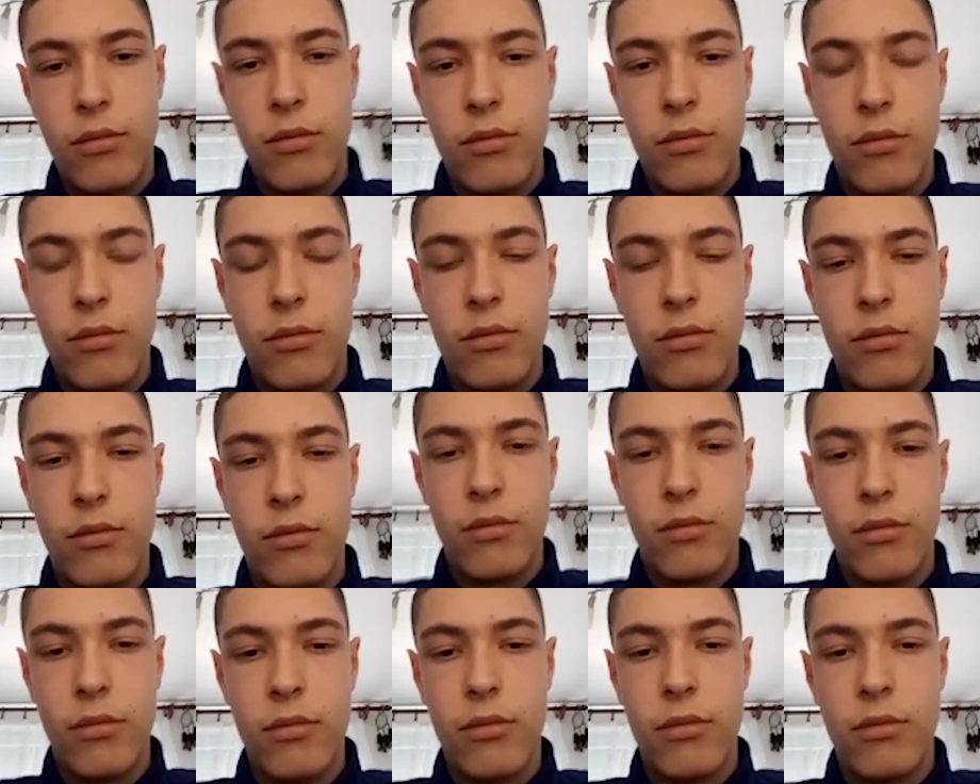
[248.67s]

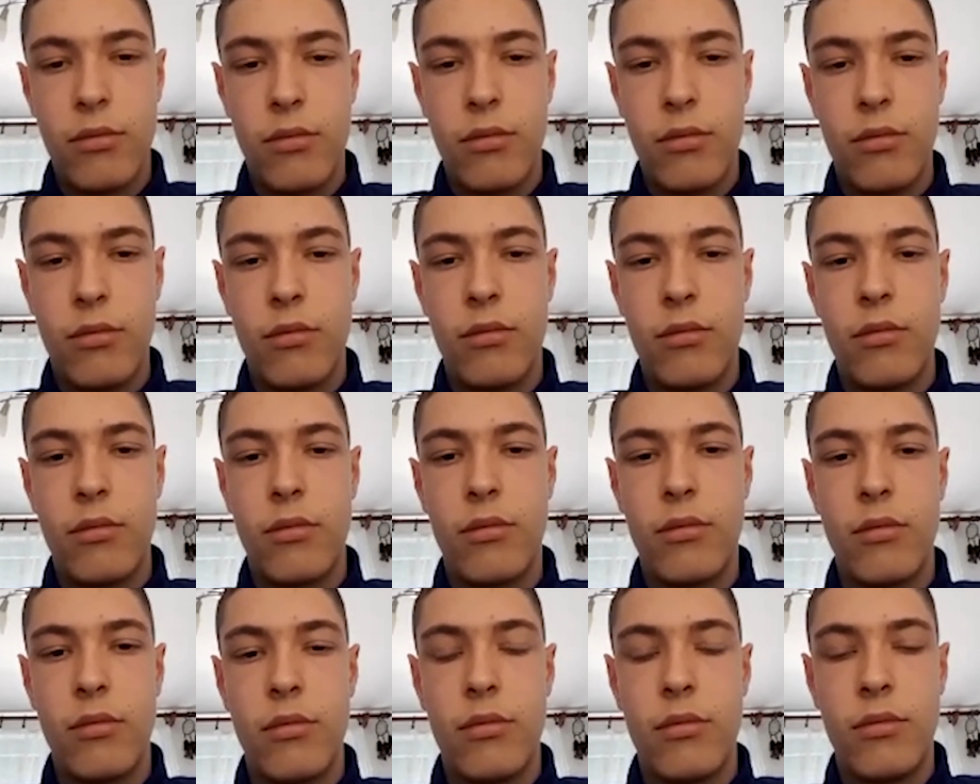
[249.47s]

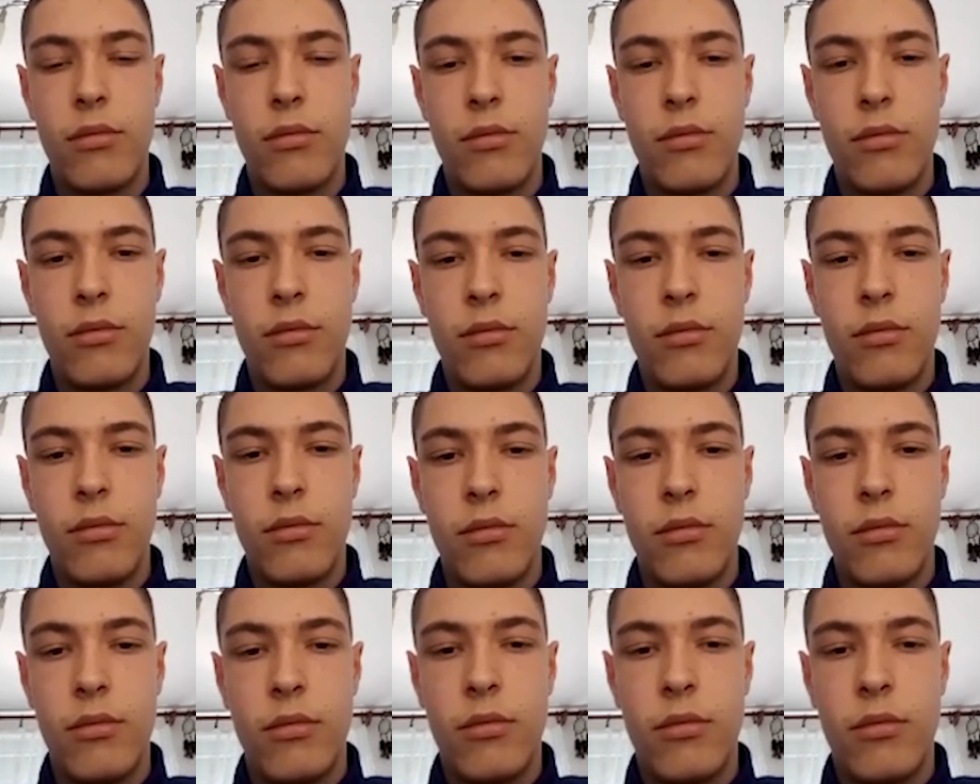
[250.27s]

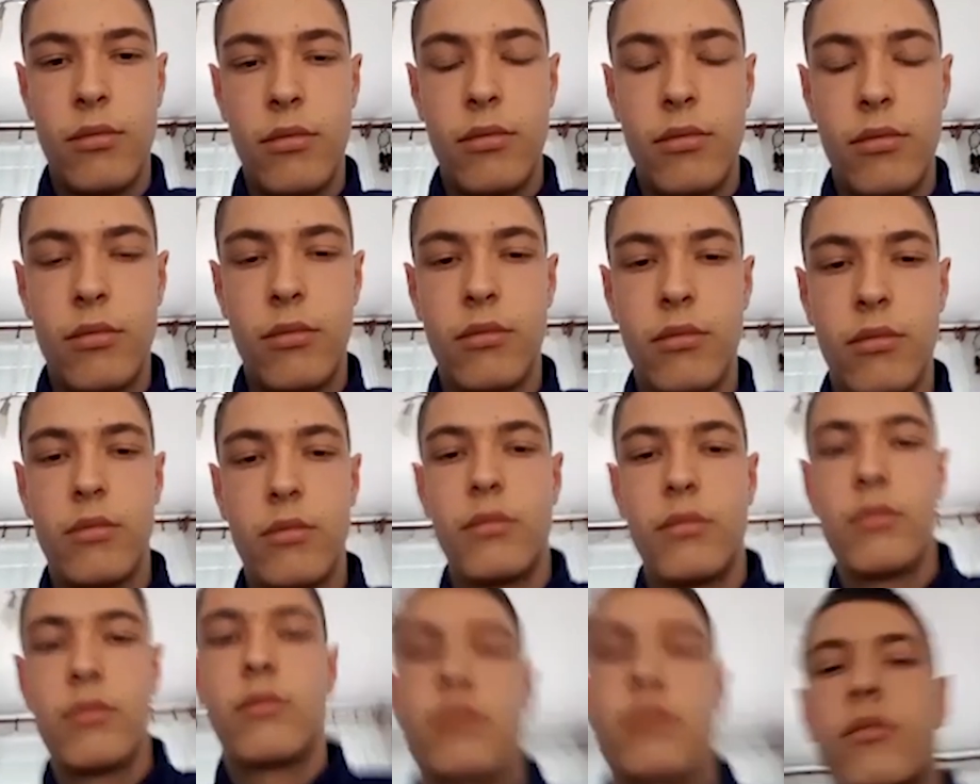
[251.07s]

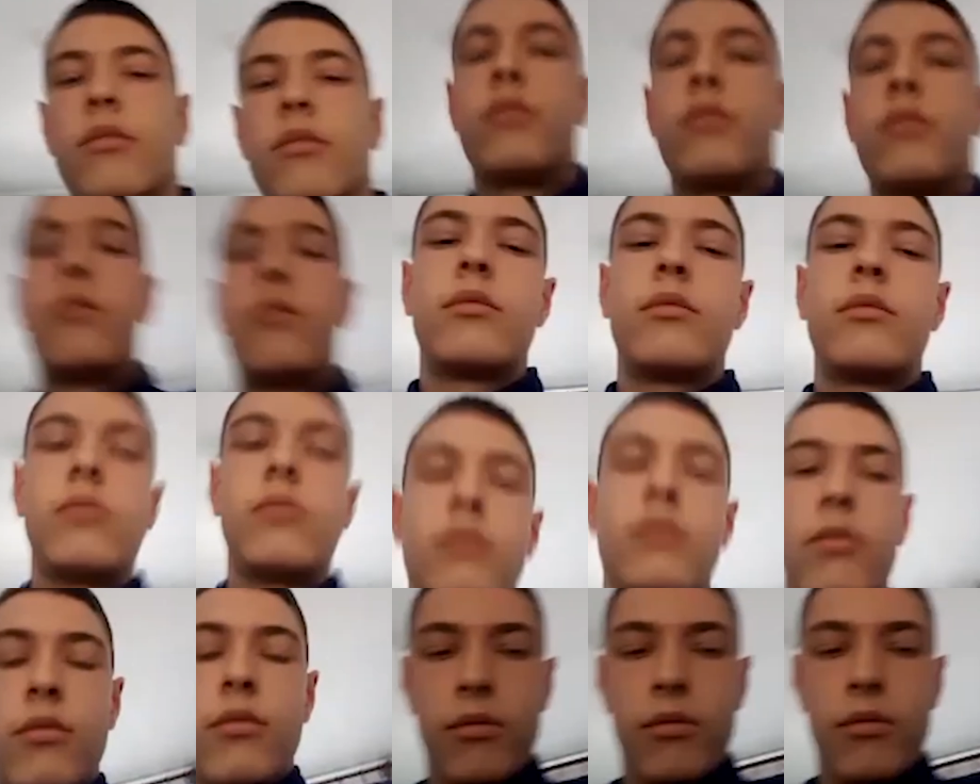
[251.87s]

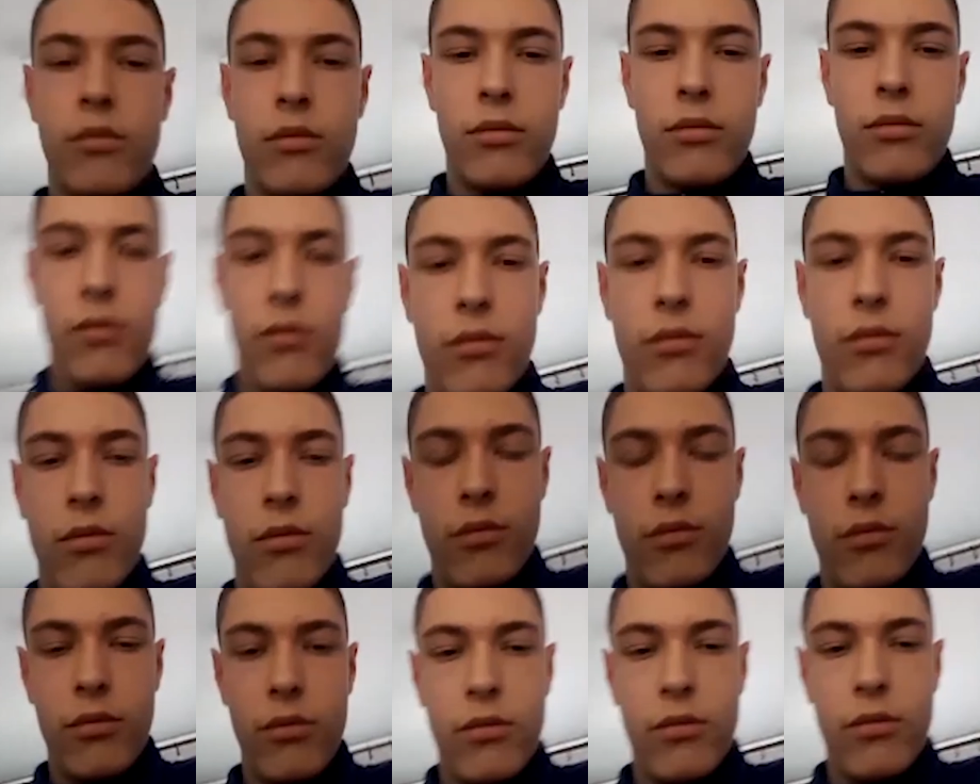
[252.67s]

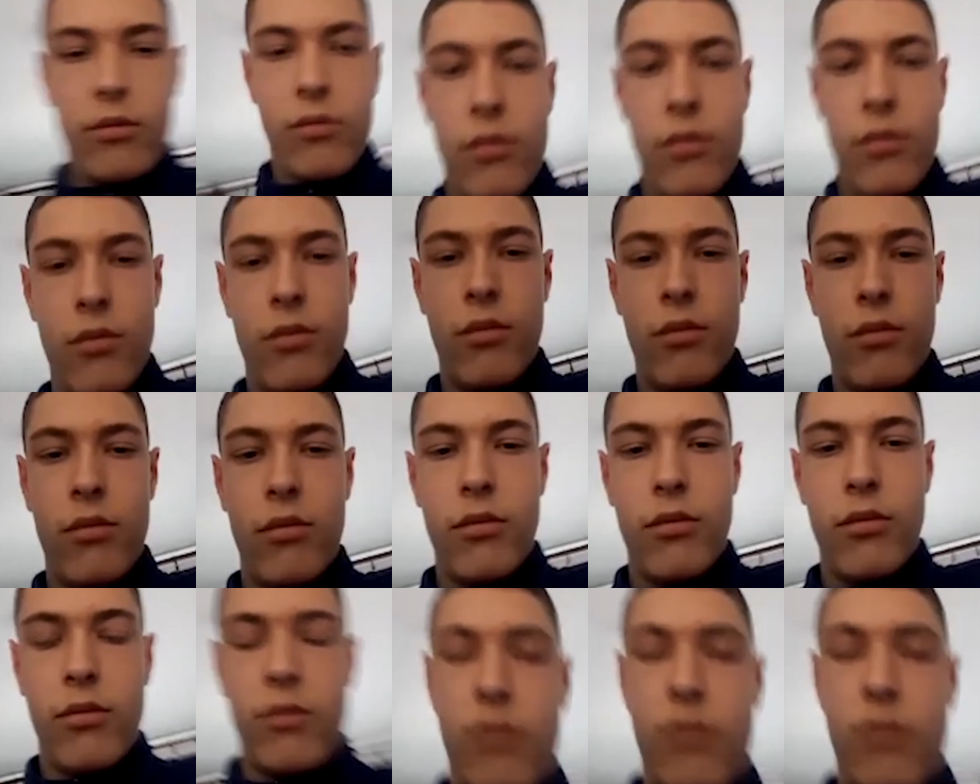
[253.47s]

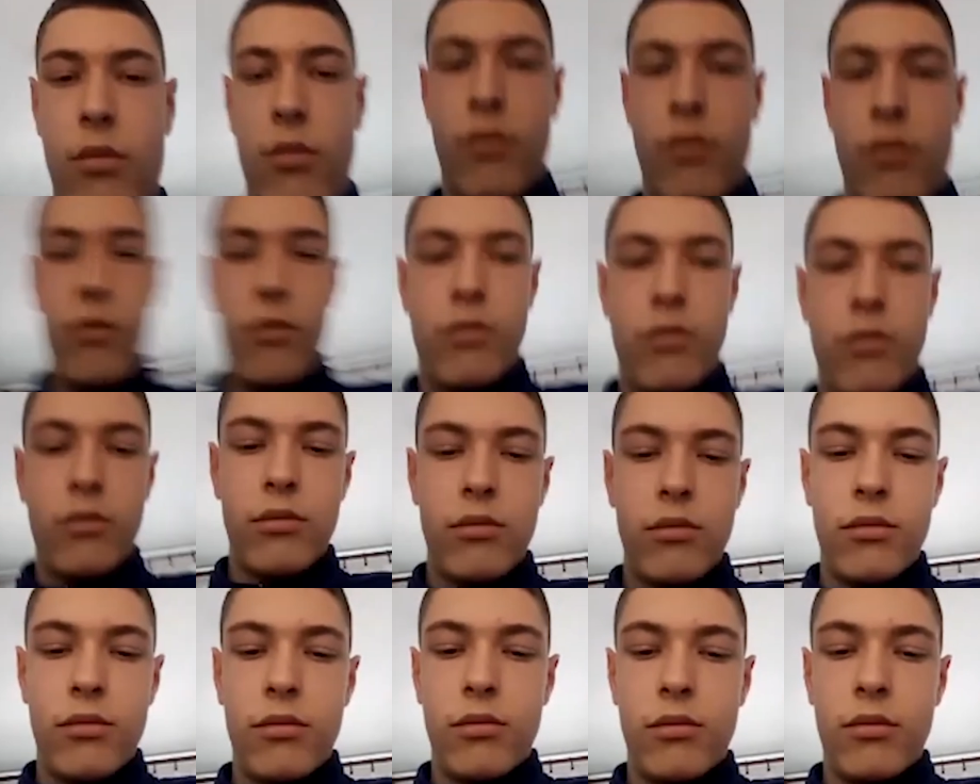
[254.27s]

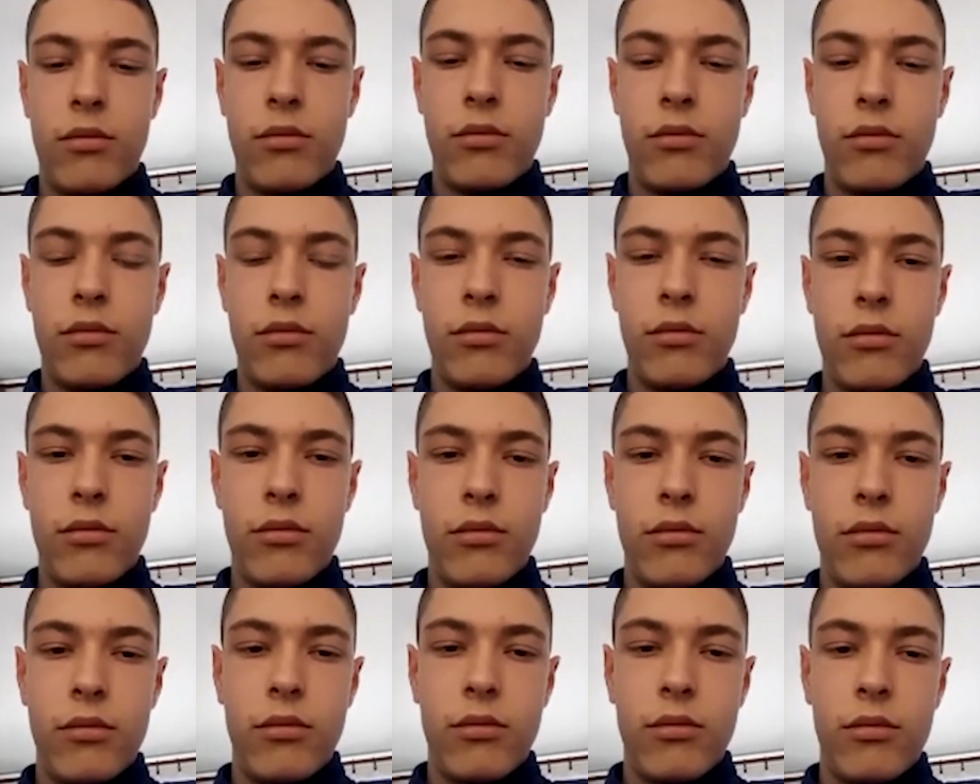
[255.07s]

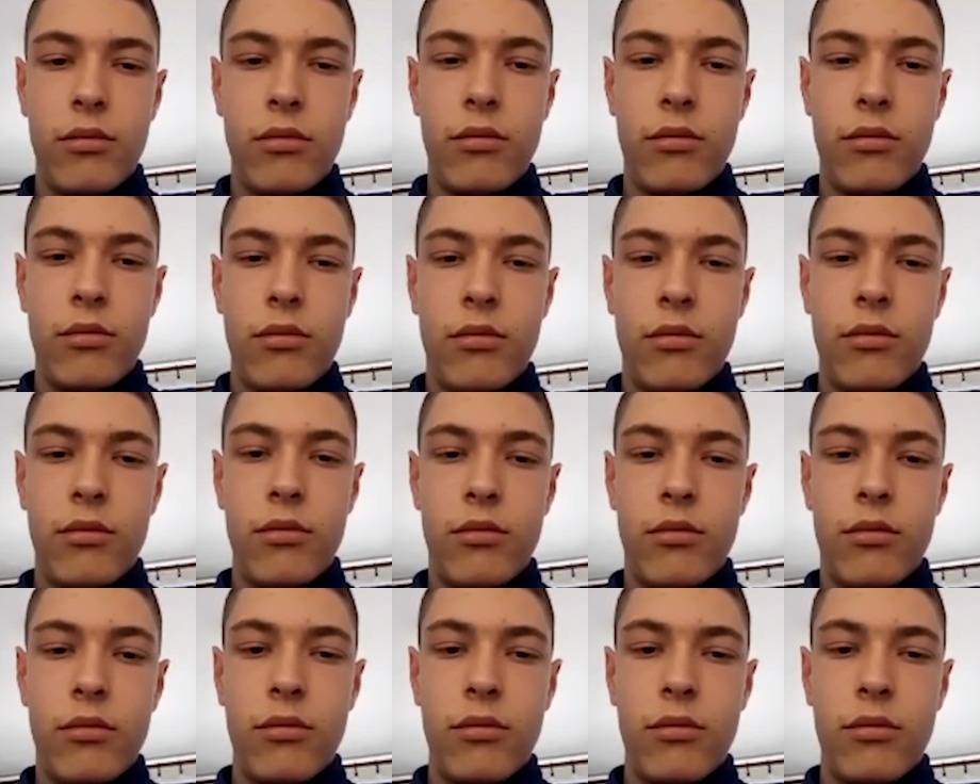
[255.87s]
This person isn't speaking.